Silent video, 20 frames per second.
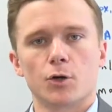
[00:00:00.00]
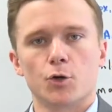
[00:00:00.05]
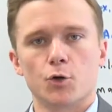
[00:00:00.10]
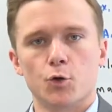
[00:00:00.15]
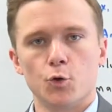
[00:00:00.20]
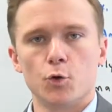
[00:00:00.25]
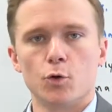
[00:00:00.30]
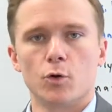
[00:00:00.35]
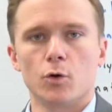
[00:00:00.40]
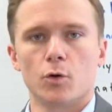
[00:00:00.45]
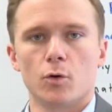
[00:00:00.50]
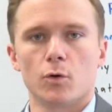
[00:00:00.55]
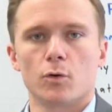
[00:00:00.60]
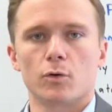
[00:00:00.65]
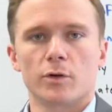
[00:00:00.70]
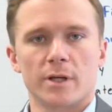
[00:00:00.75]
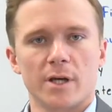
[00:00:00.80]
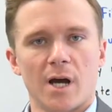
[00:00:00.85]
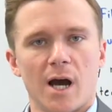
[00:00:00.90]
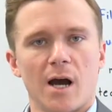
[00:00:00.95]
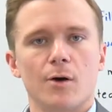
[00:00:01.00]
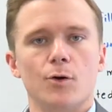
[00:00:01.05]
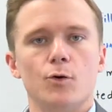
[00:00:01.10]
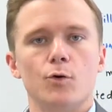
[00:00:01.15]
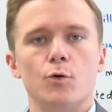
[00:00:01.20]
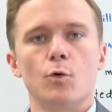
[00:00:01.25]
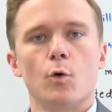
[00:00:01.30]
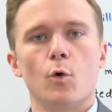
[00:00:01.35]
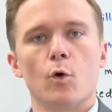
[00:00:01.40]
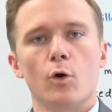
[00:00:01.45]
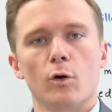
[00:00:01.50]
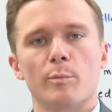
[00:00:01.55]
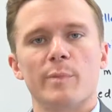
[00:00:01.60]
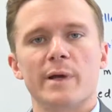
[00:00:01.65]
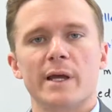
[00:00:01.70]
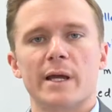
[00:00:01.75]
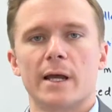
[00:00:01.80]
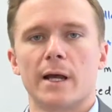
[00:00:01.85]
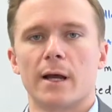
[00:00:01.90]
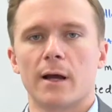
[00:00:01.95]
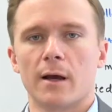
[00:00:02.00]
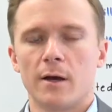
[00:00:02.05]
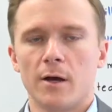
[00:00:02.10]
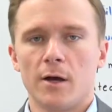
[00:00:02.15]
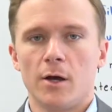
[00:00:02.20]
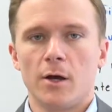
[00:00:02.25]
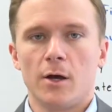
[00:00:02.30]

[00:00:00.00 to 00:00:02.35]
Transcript: Google, Yahoo, or Bing